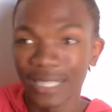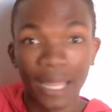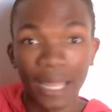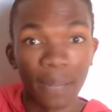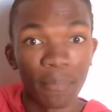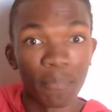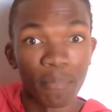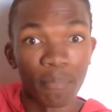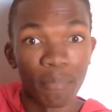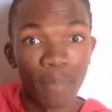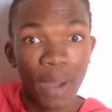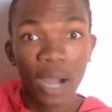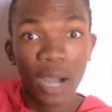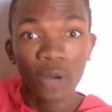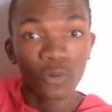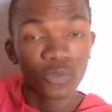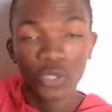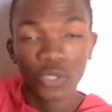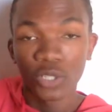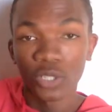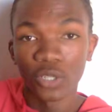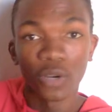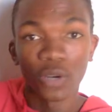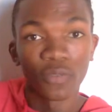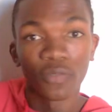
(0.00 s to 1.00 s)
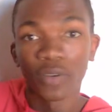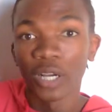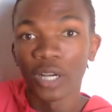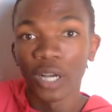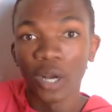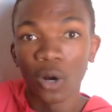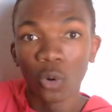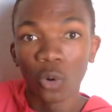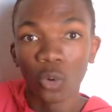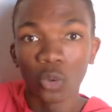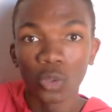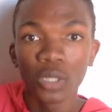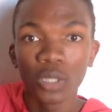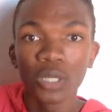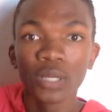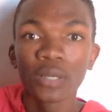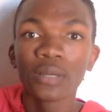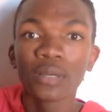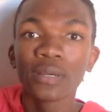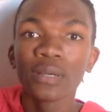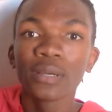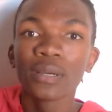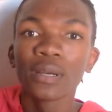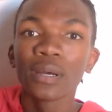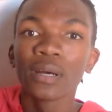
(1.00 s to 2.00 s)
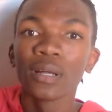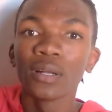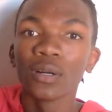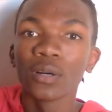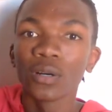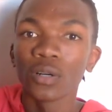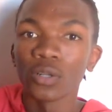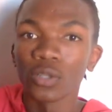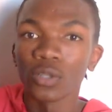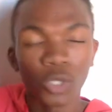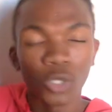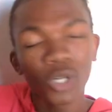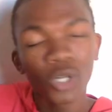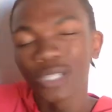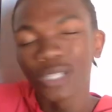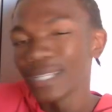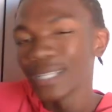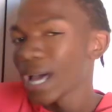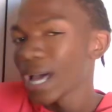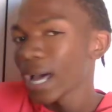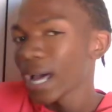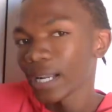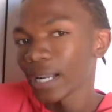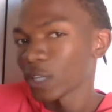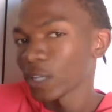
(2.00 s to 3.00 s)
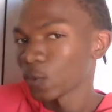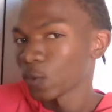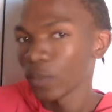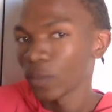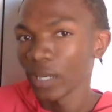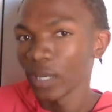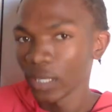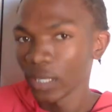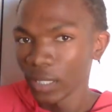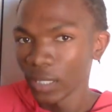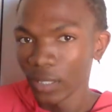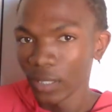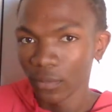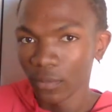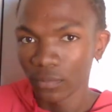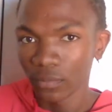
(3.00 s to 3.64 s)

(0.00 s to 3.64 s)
that mountain of a goal, look not as big.